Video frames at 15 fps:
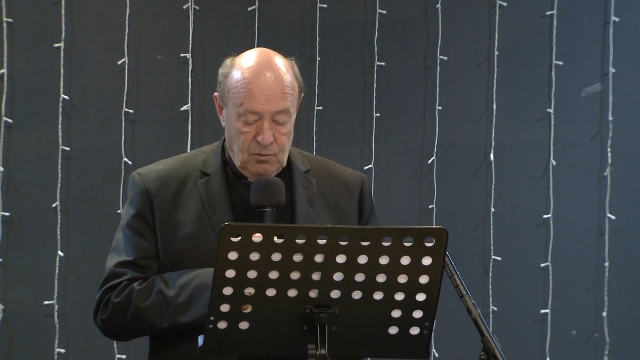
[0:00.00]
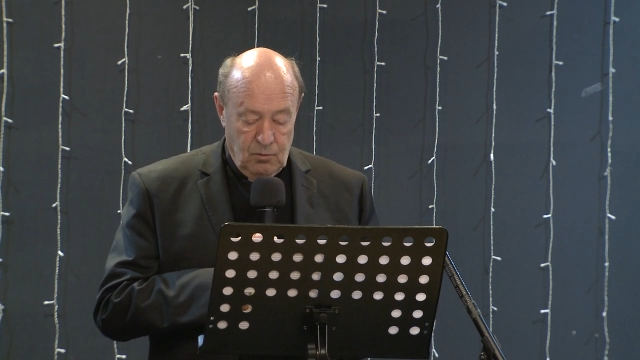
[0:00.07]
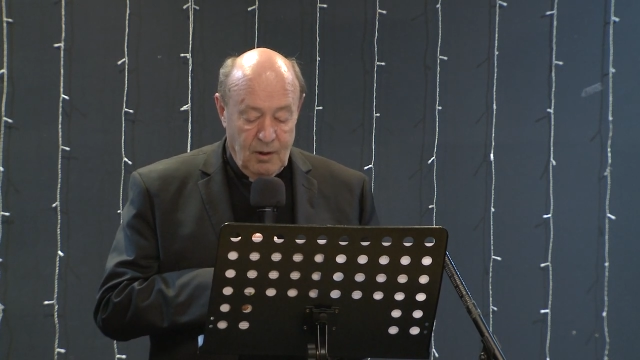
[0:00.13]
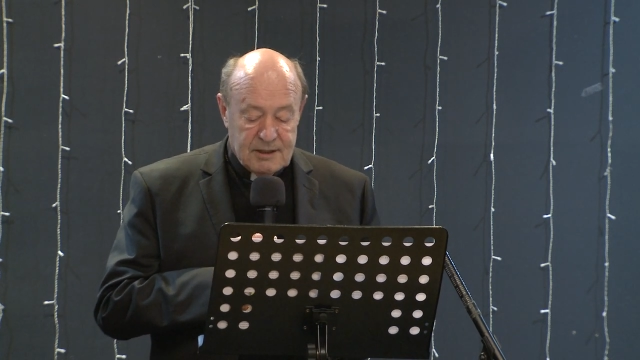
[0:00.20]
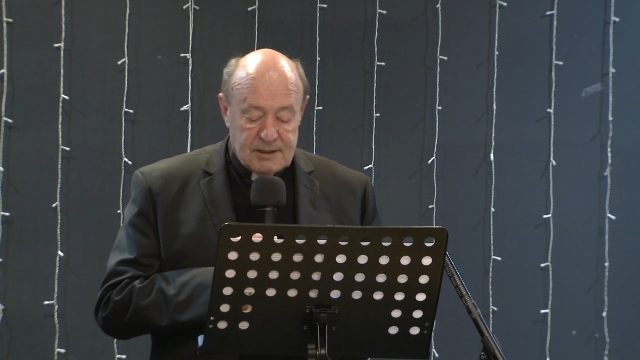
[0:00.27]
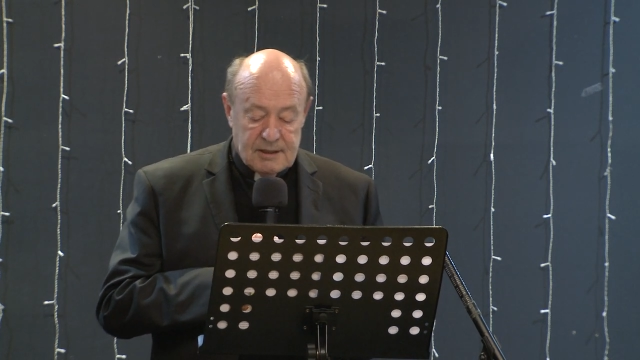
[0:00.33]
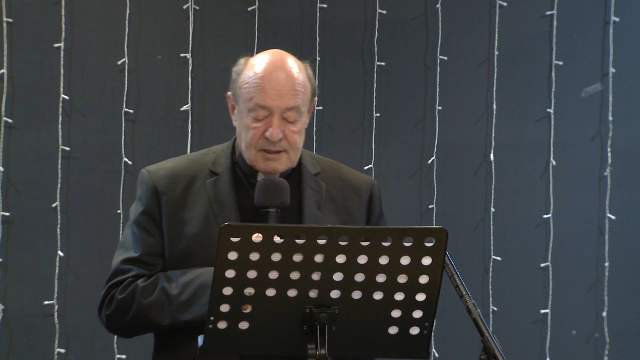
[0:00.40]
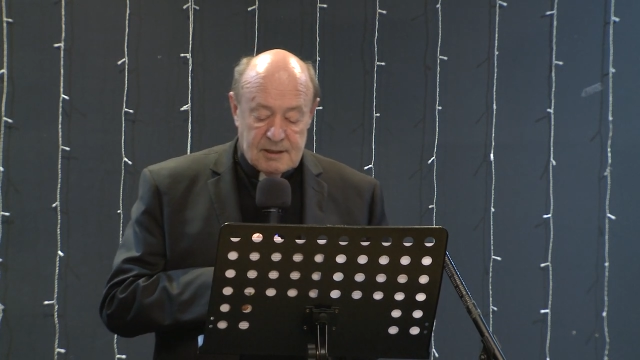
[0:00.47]

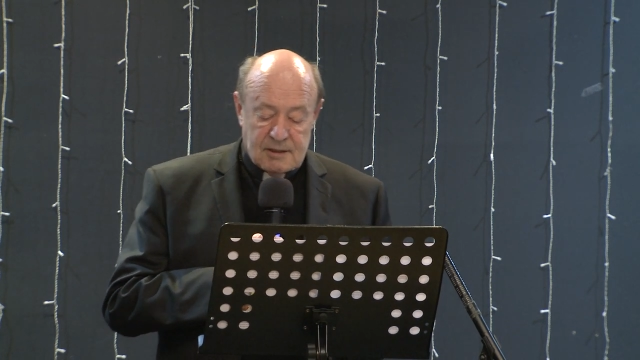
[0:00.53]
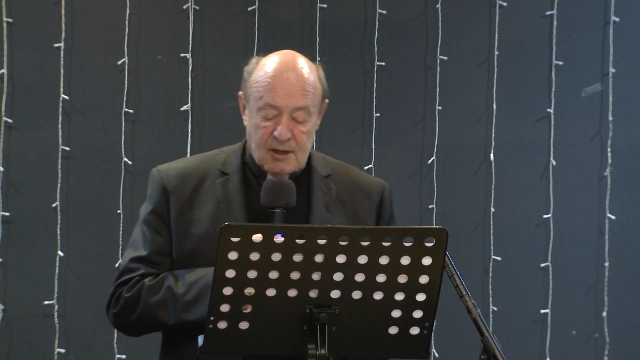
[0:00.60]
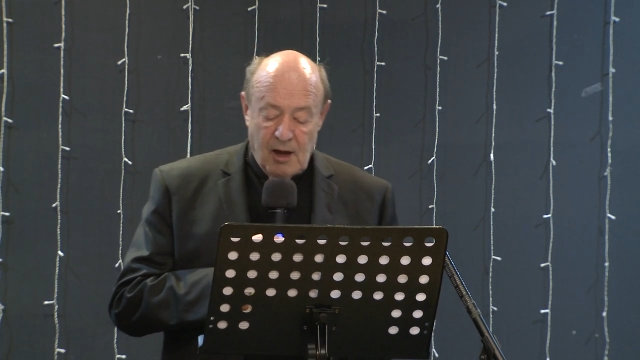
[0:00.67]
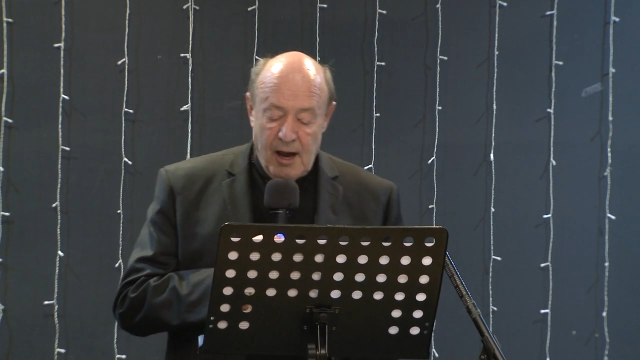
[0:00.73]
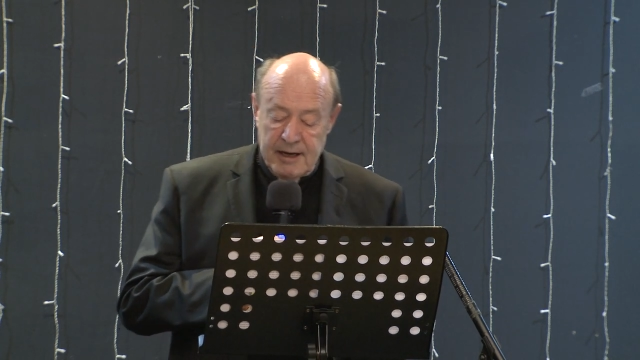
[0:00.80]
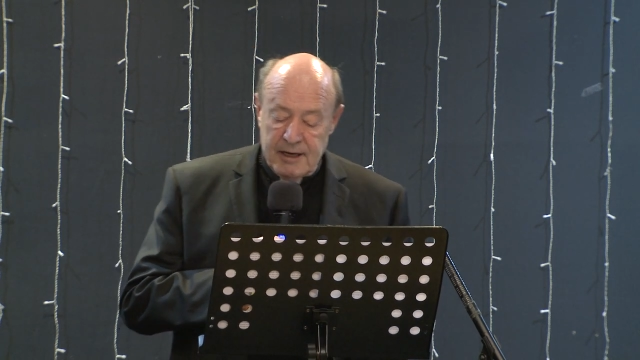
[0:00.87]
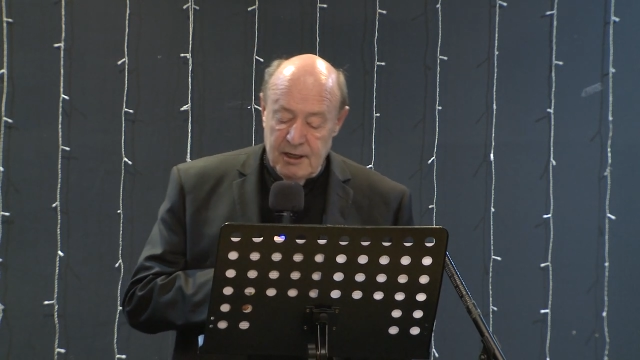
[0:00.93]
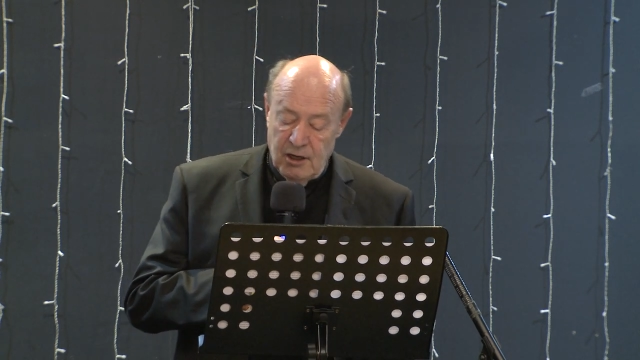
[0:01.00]
Once a
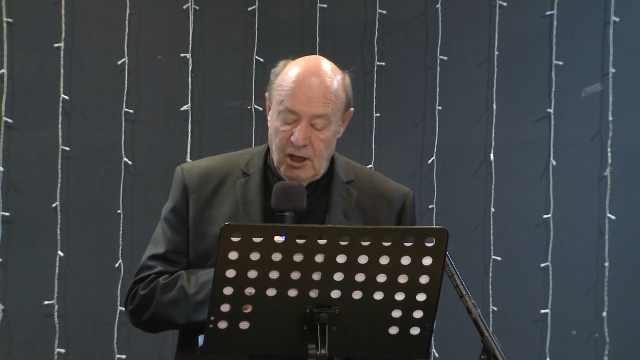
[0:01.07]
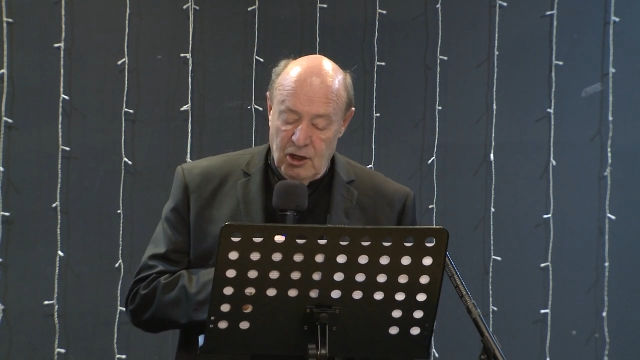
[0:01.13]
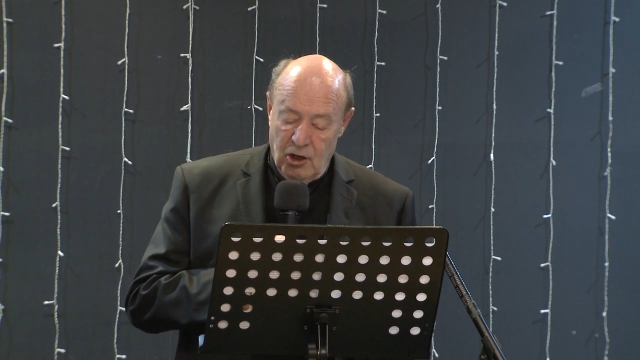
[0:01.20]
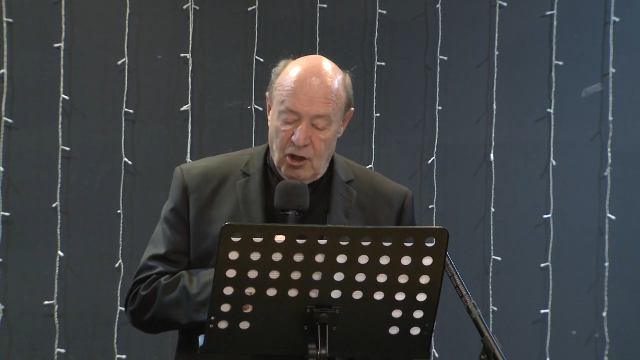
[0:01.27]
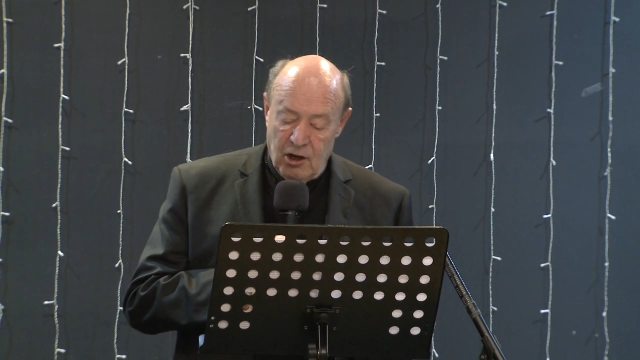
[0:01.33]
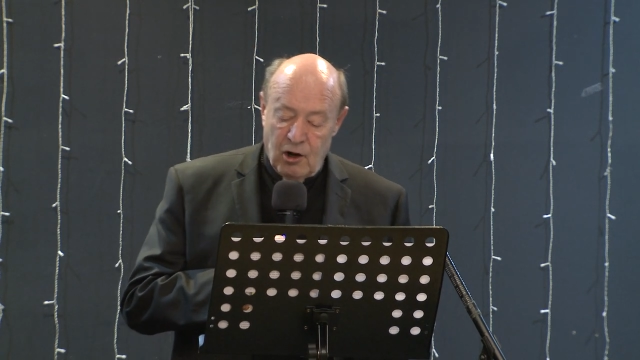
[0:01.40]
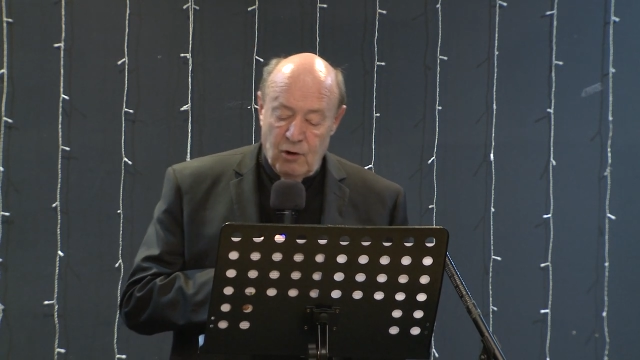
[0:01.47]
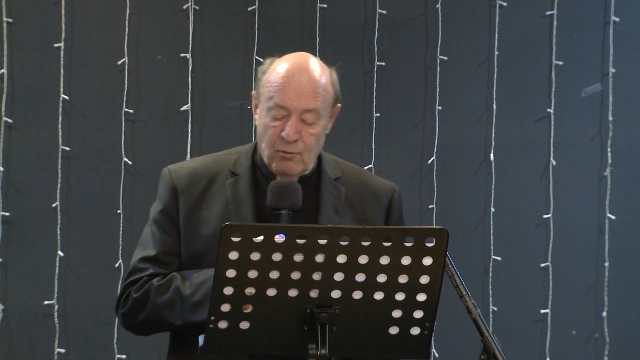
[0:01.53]
society no
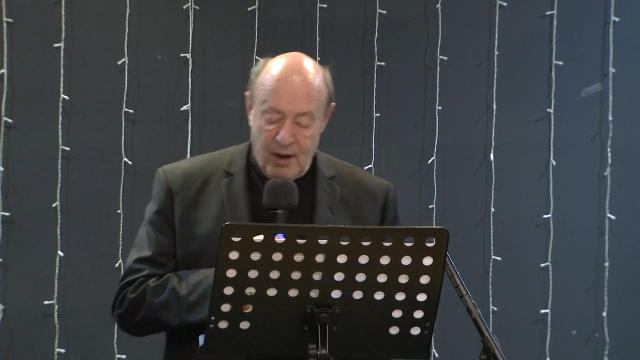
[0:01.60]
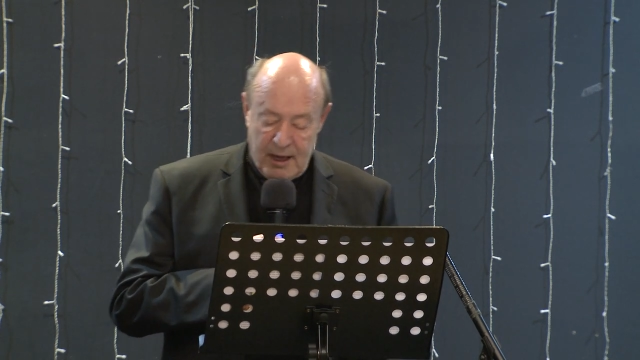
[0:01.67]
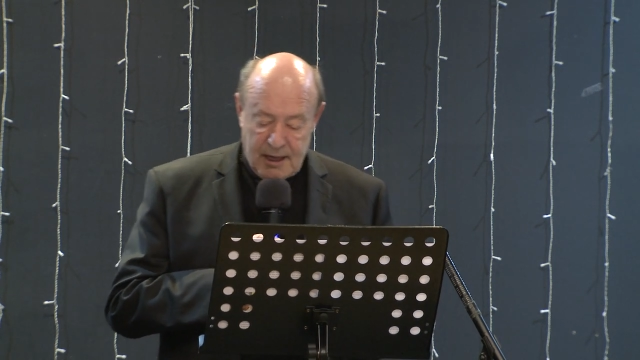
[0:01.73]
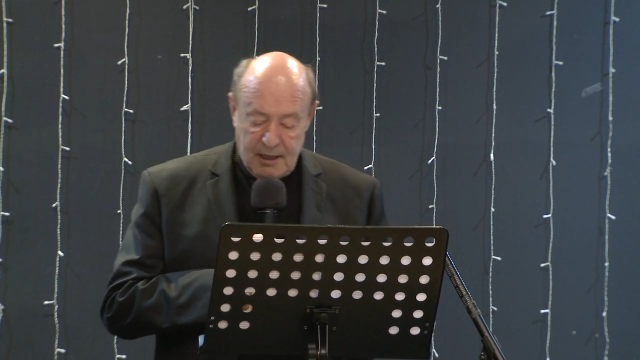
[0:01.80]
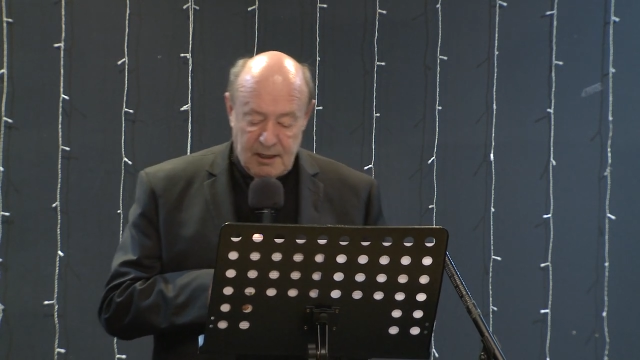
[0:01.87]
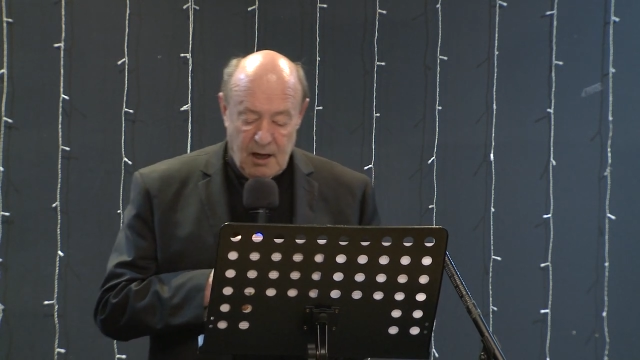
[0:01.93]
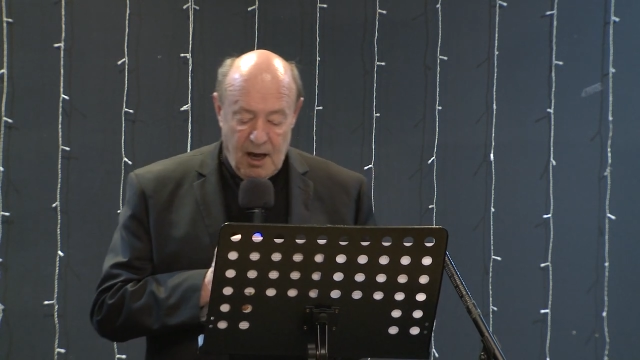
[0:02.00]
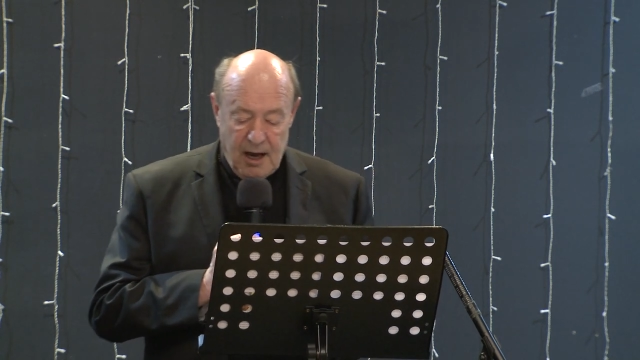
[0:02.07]
longer
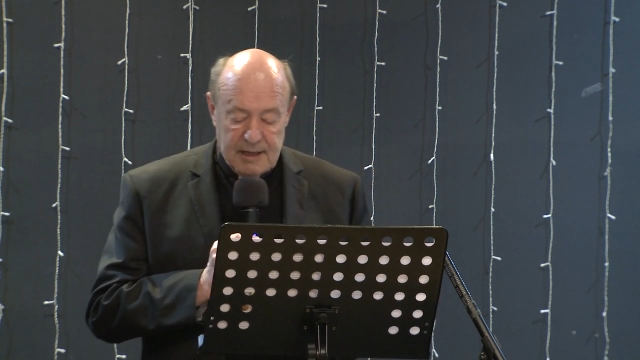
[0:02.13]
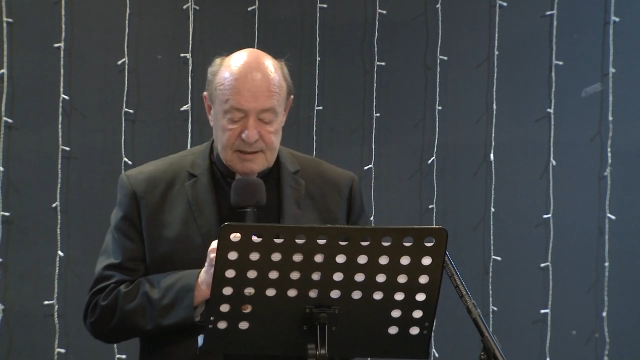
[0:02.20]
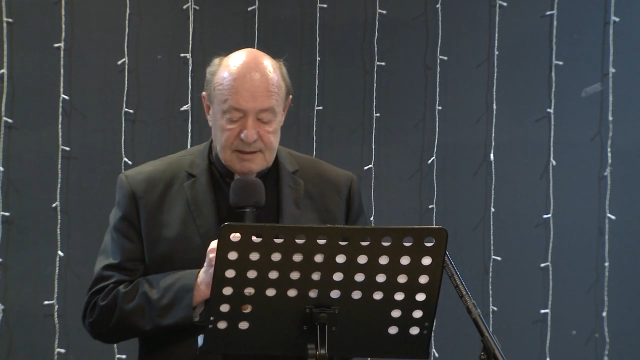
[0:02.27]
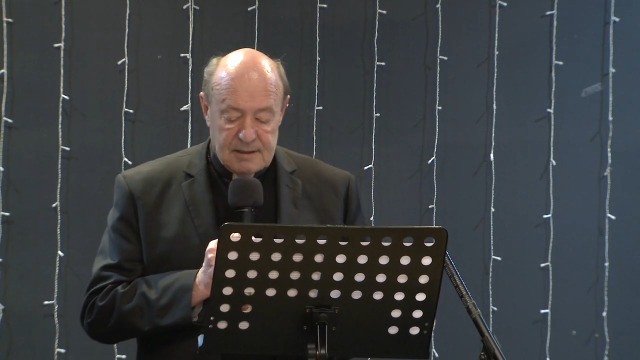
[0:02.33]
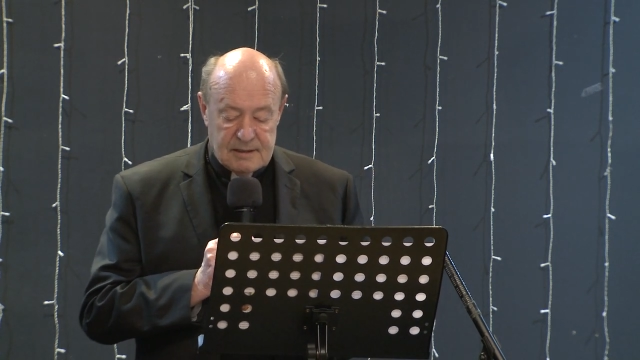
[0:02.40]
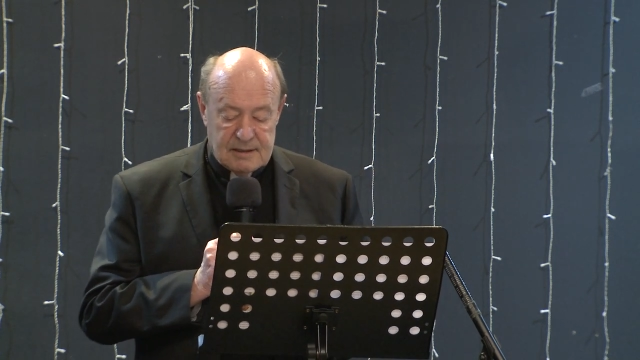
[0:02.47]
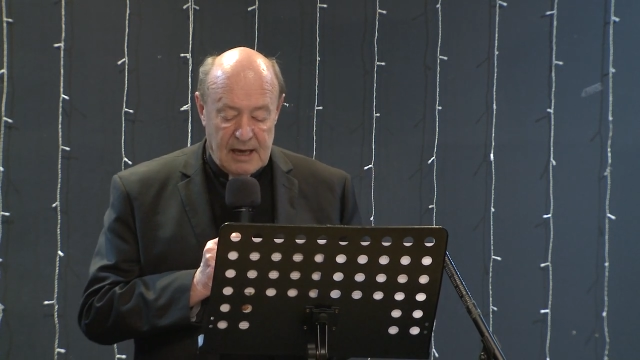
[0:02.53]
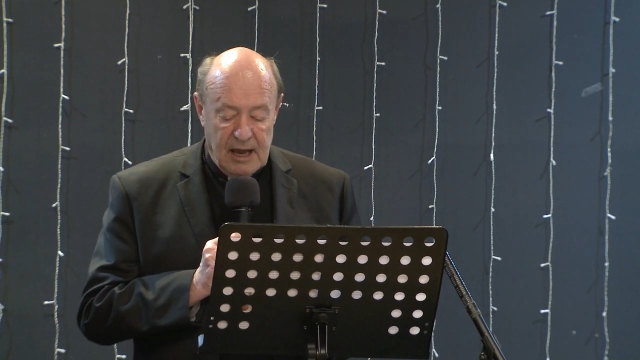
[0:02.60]
recognises